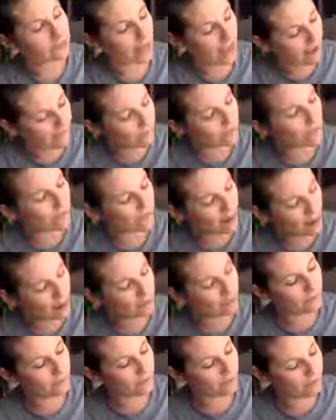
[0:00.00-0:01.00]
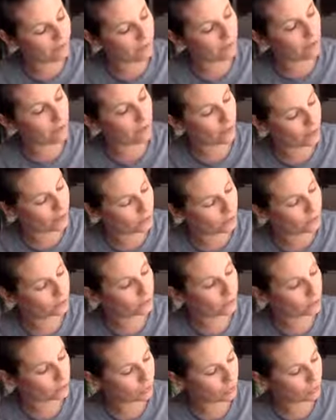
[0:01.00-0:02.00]
lavender, valor, vetiver, grapefruit,
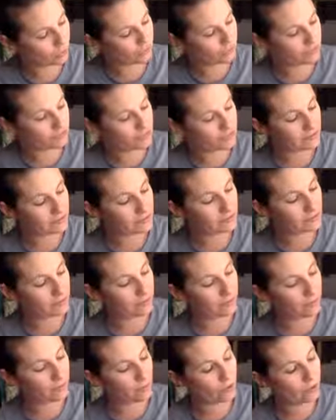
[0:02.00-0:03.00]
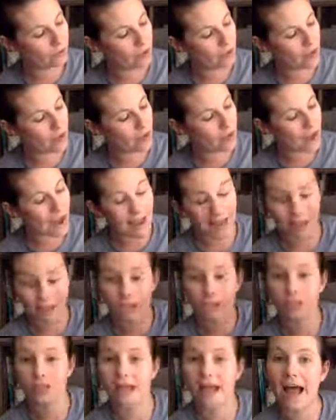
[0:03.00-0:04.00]
joy, release, and cedarwood, I
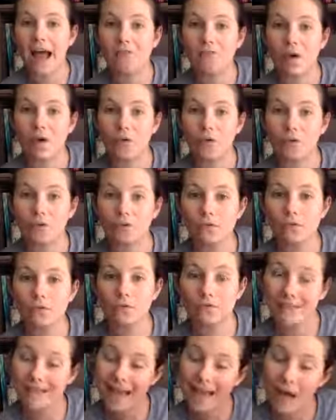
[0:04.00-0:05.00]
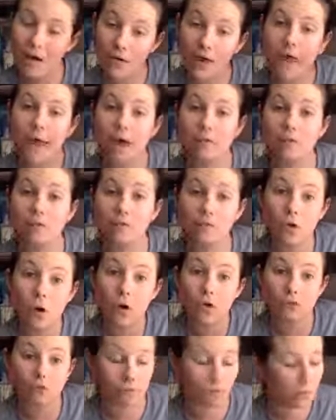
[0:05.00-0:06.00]
actually have all those. But now I have all
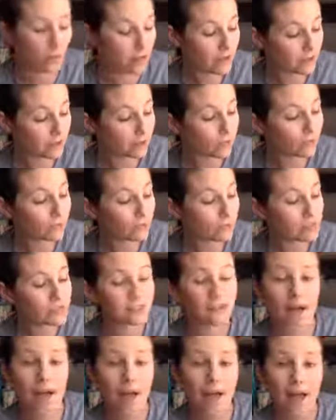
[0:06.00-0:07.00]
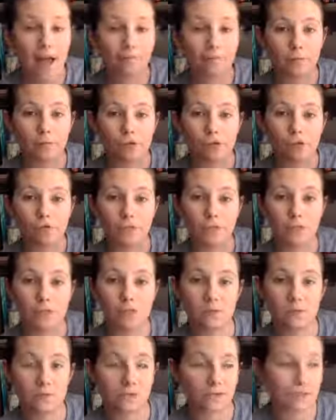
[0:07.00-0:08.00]
of them. The only reason I have patchouli is
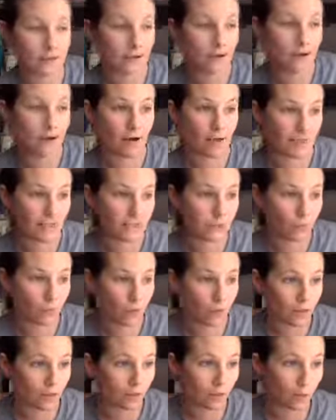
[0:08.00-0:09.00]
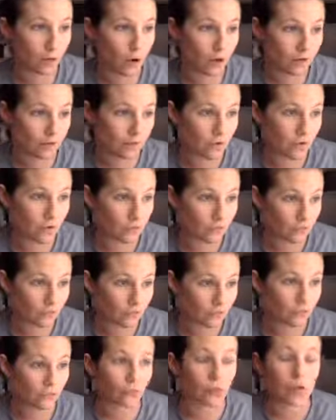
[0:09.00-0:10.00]
because I got it with one of those
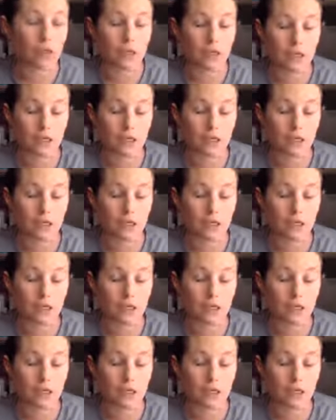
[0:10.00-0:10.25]
free